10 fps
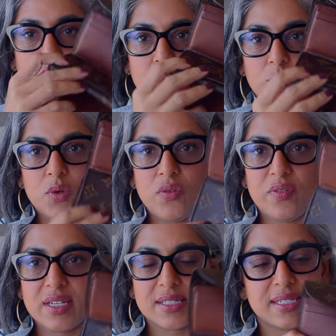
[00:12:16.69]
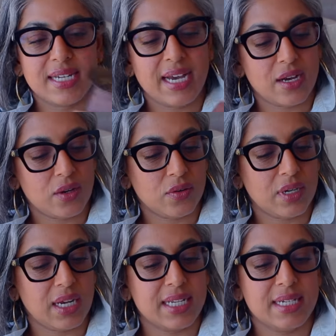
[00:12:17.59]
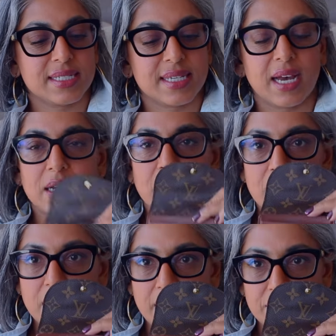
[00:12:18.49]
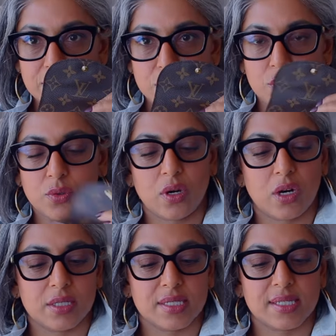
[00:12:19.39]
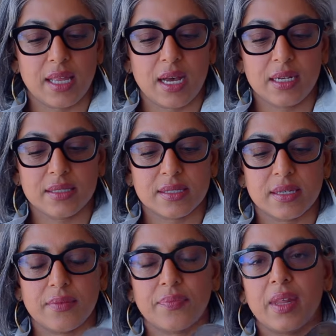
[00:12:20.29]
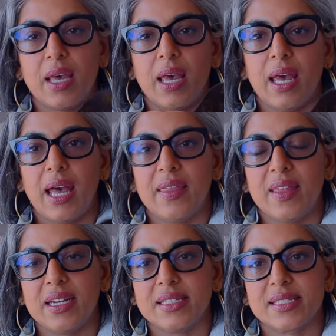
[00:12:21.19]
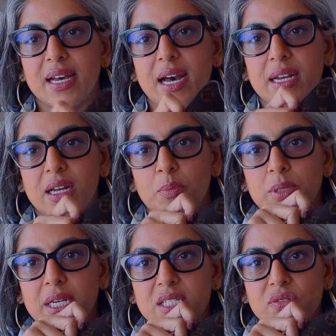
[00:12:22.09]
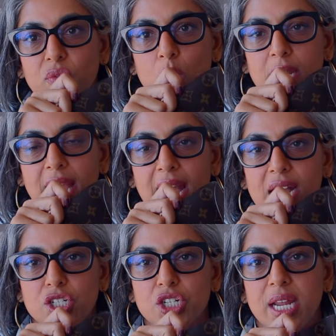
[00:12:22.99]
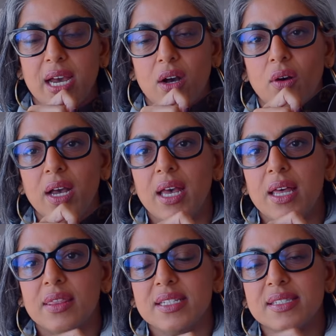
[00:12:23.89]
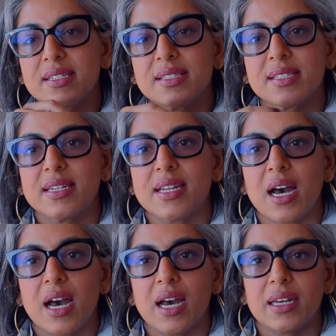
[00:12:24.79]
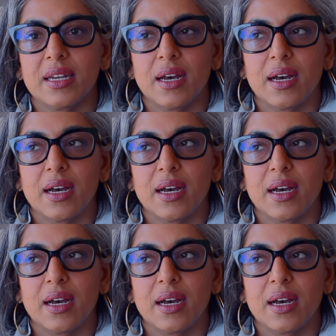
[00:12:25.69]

you move this down and it's got another two card slots. And then it's got a place for cash. Now, this does not,